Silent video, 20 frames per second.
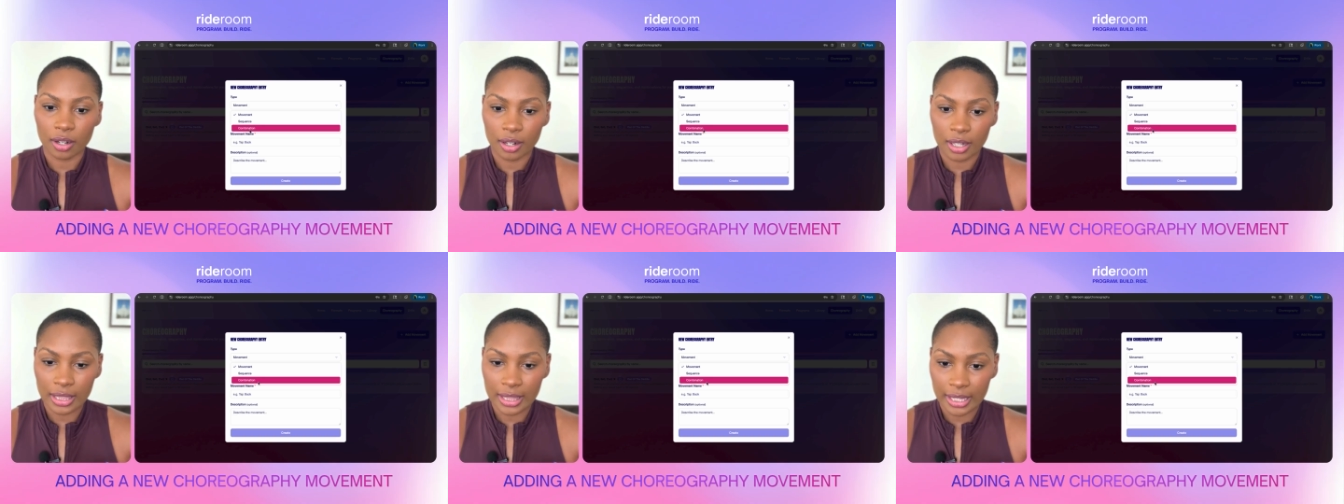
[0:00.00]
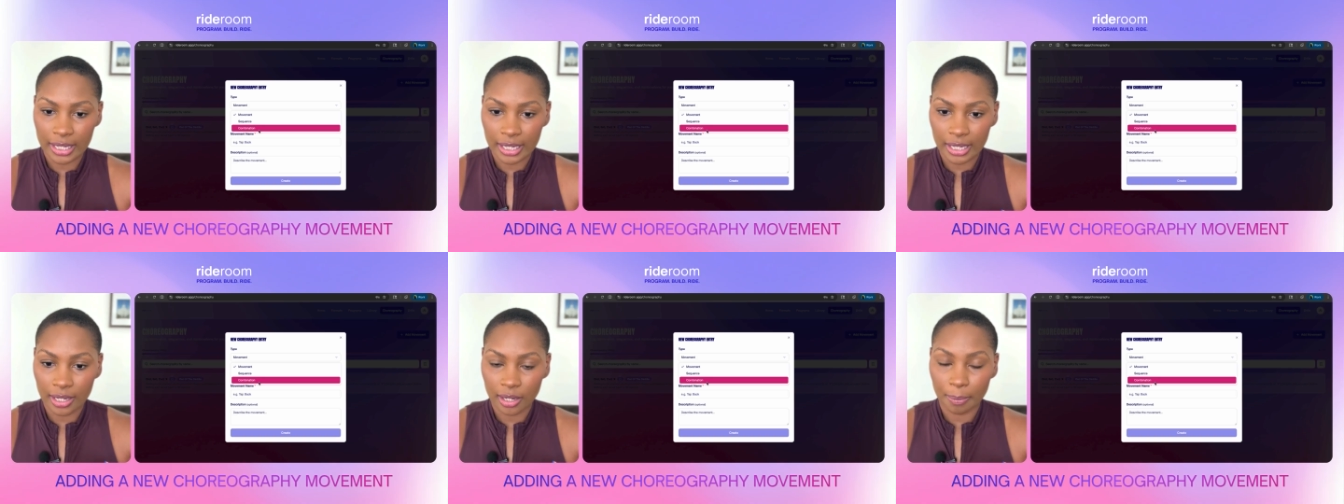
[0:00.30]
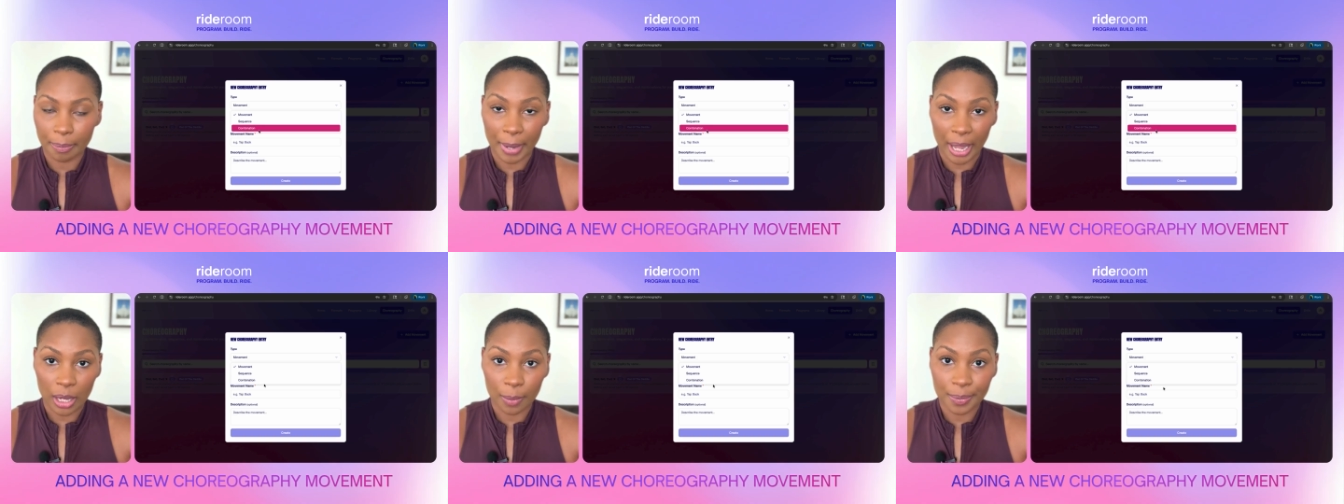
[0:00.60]

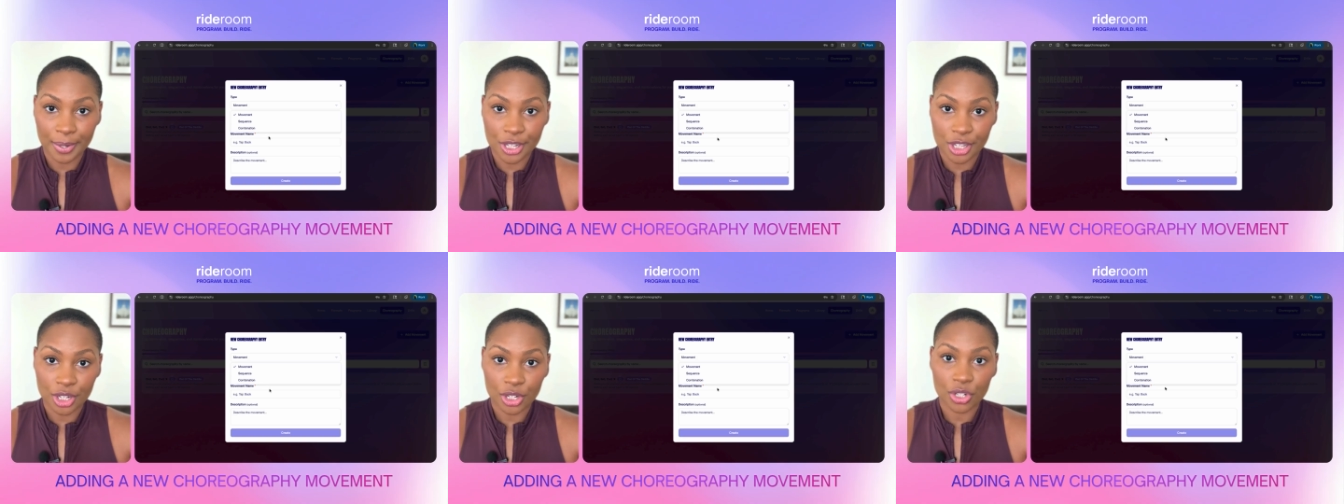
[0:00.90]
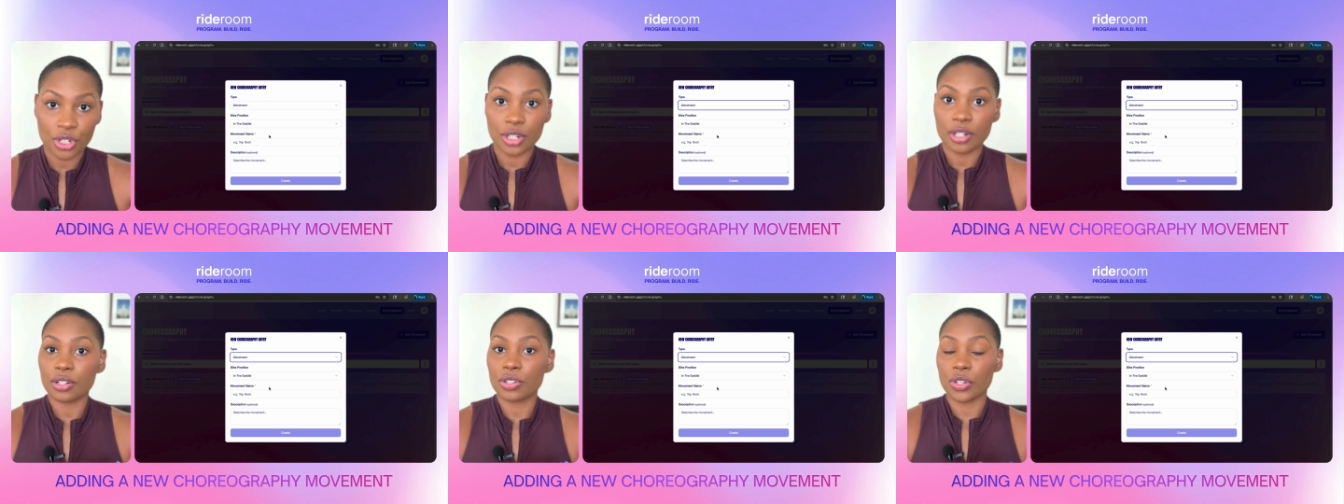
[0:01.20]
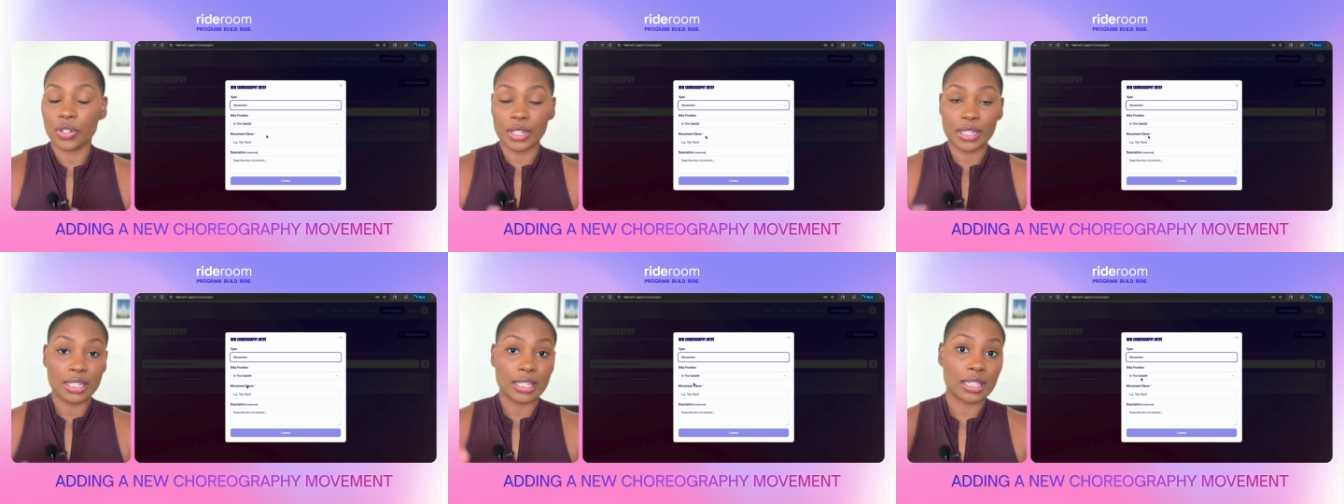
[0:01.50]
the bike position.
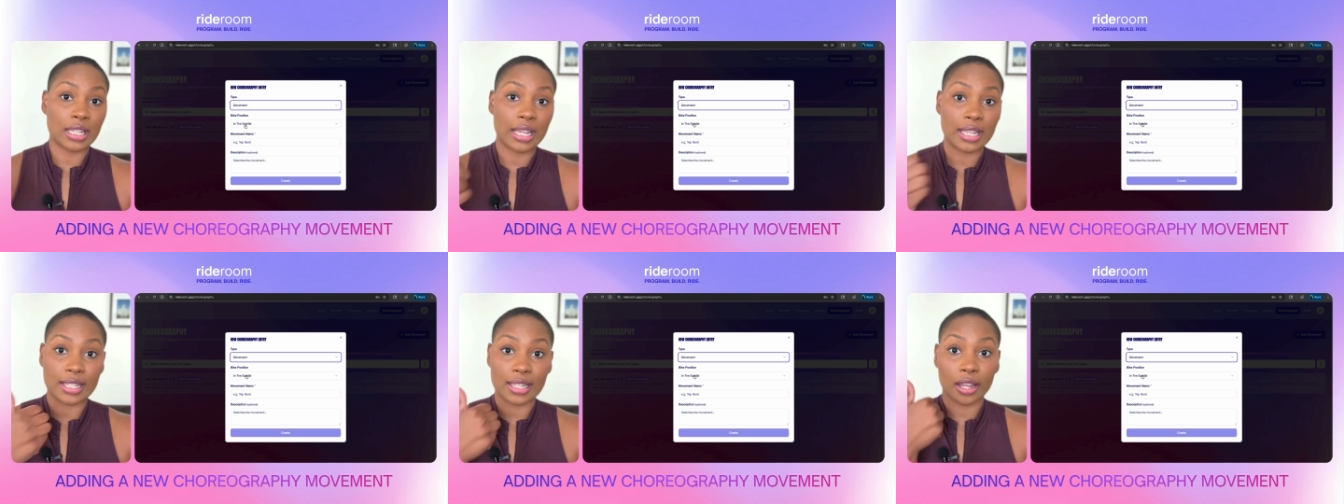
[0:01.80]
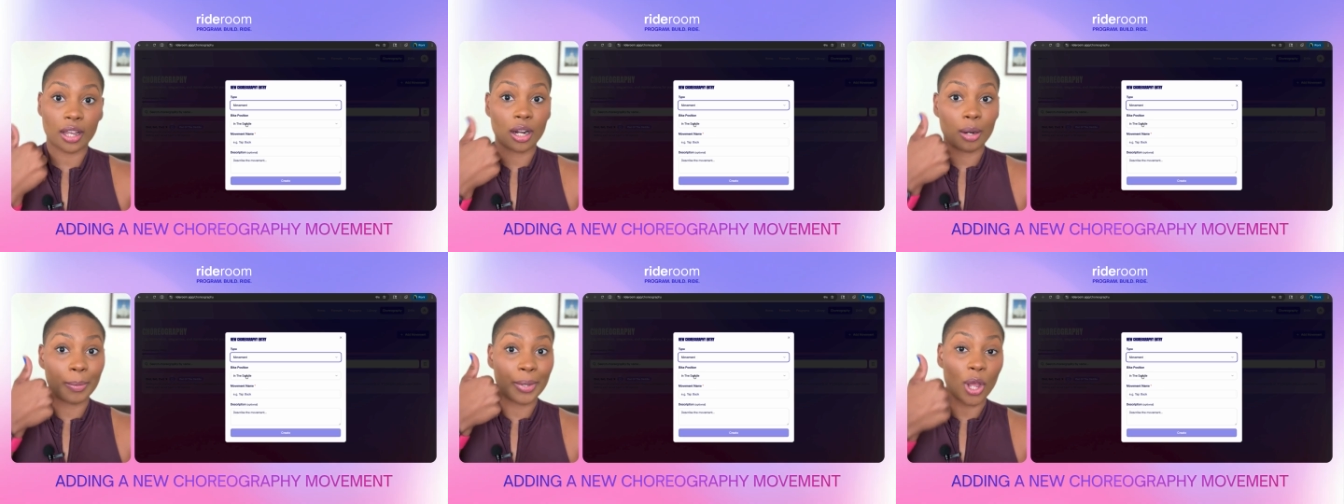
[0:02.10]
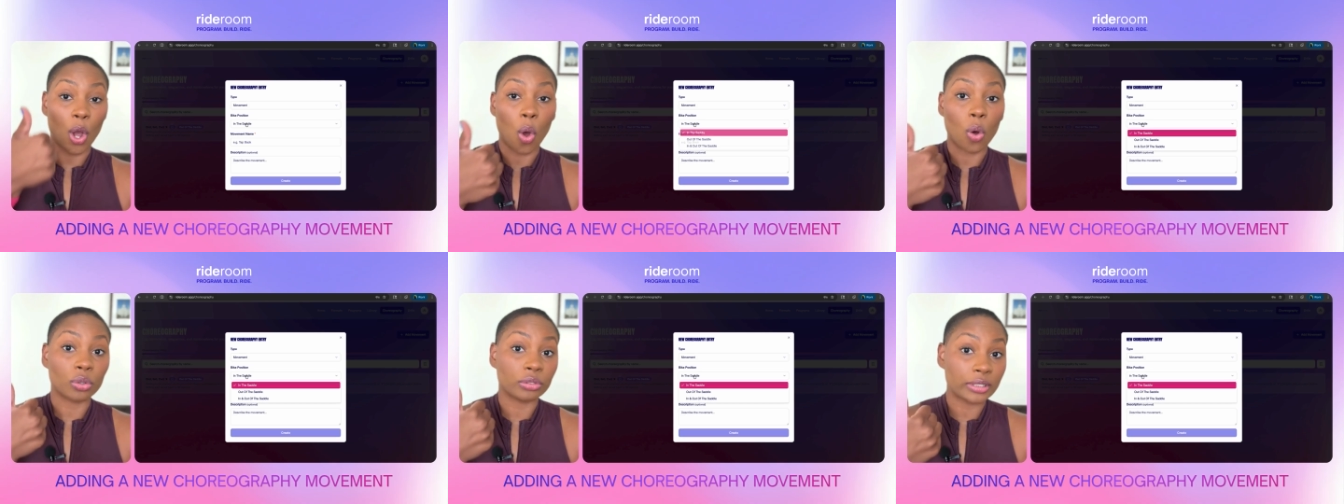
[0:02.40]
So is it going to
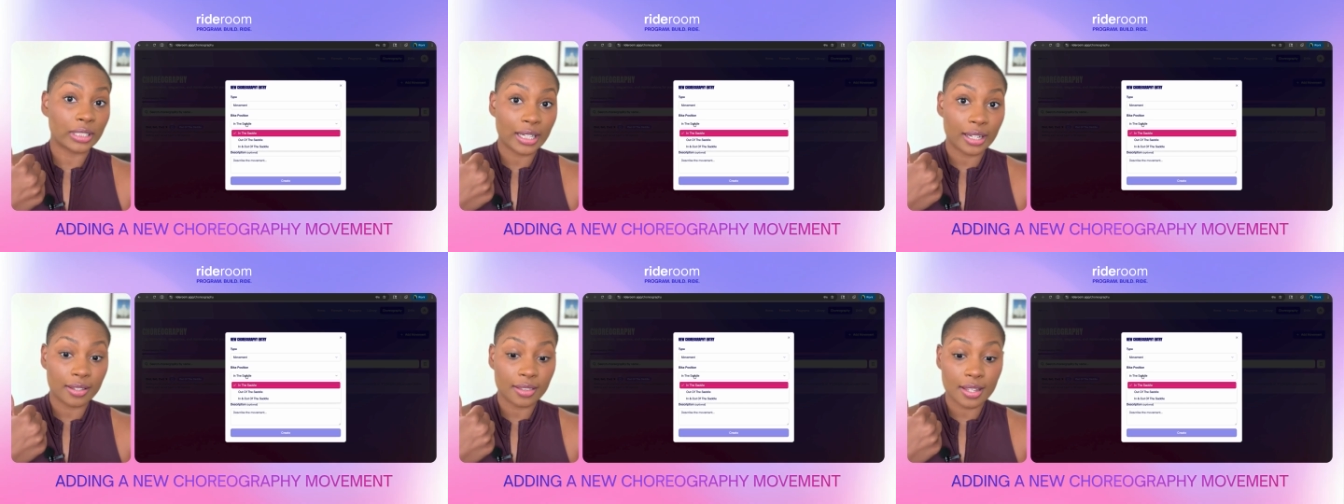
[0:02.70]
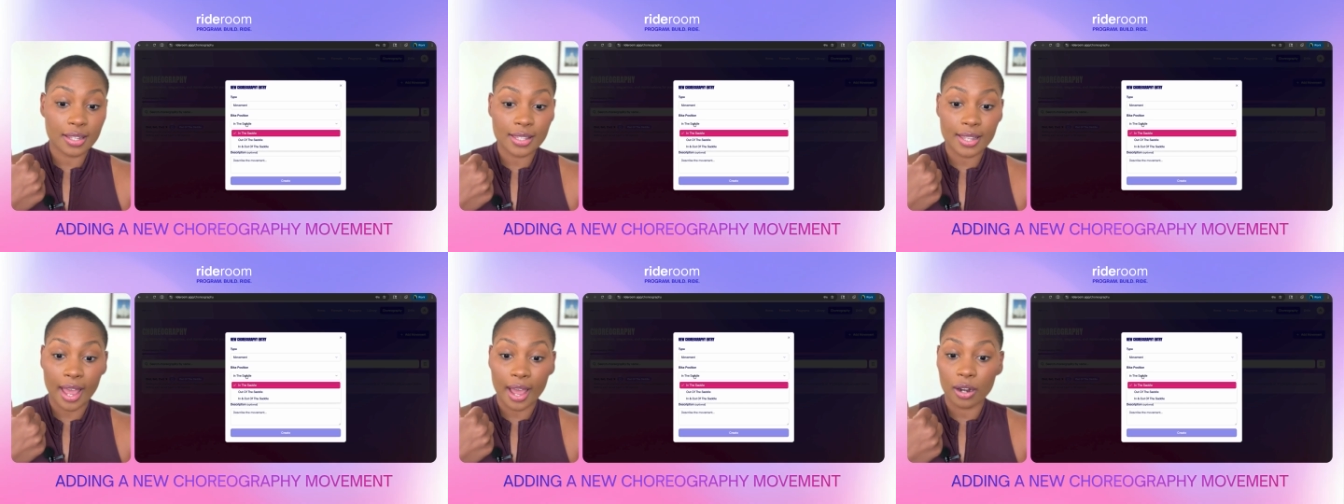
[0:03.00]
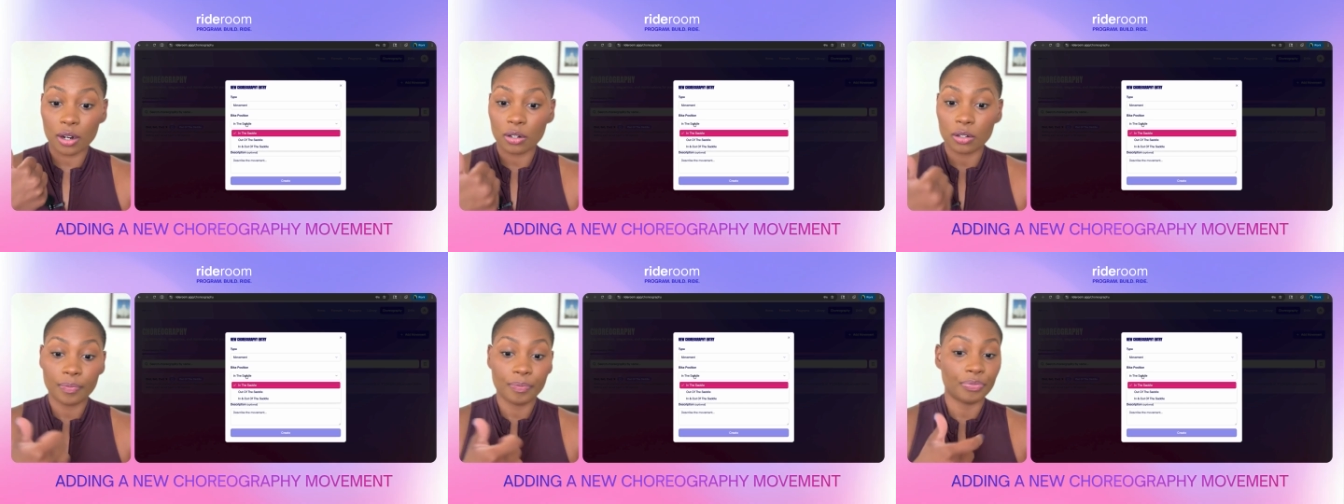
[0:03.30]
be only in the
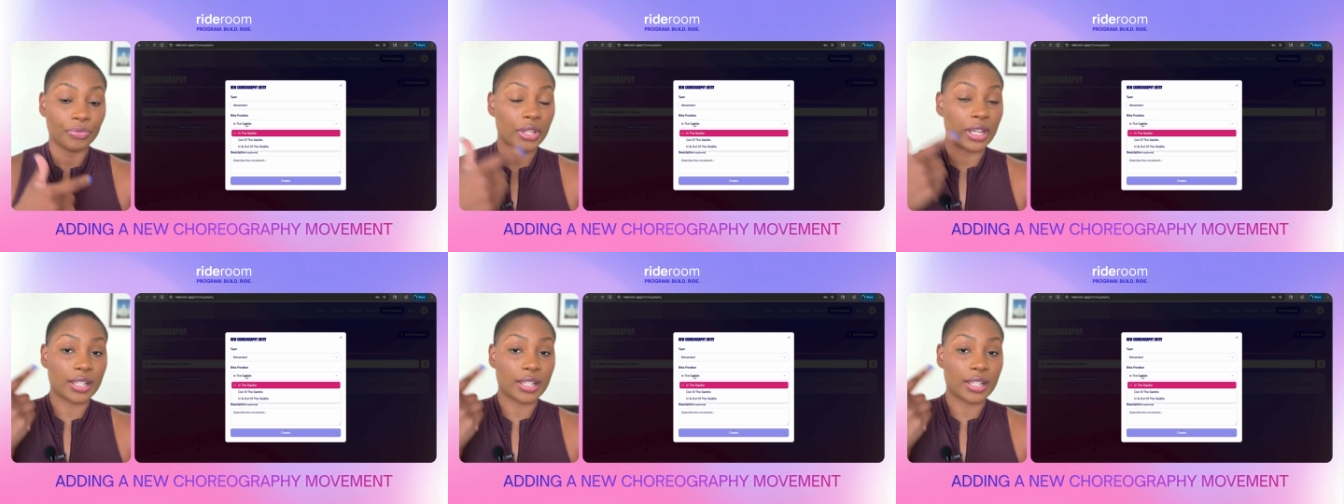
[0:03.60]
saddle?